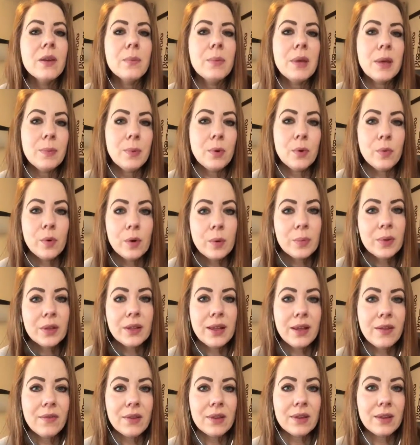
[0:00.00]
people will
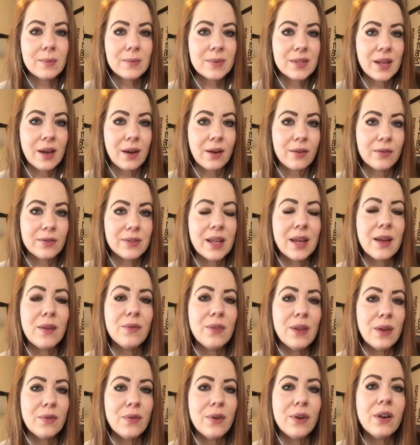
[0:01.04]
believe in themselves if
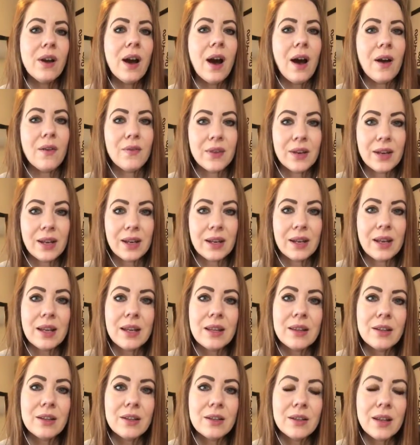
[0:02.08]
they feel confident
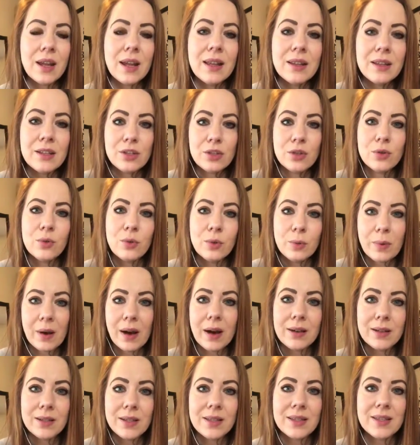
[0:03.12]
in the
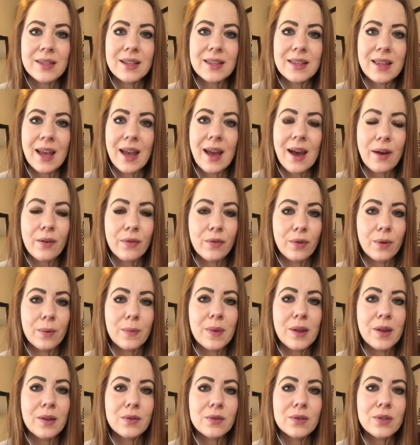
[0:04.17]
toolboxes that they have from
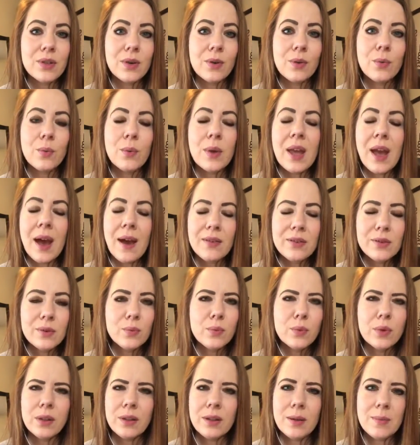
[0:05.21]
you. So we have to
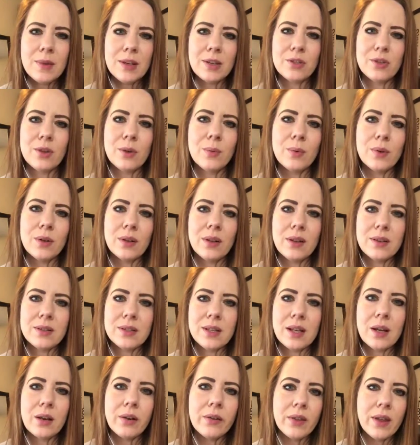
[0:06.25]
really make sure we're
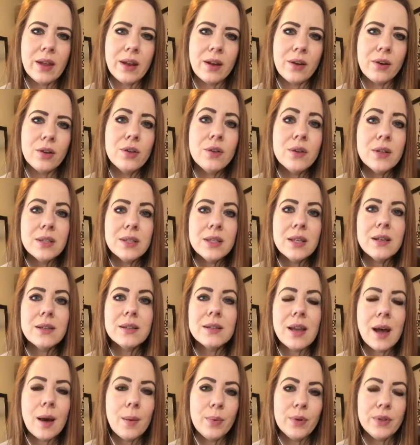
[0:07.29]
listing all that out. You can see
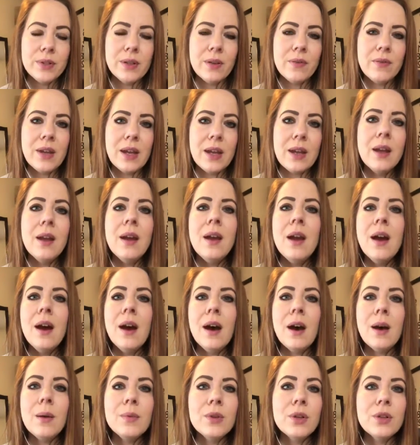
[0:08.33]
examples of it.
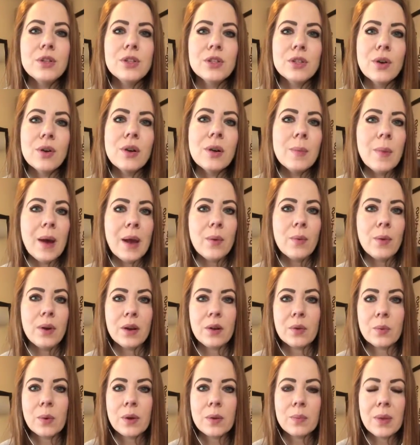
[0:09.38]
You can just go to my
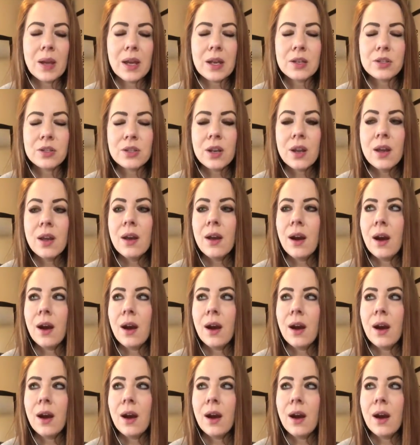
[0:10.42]
one-on-one page,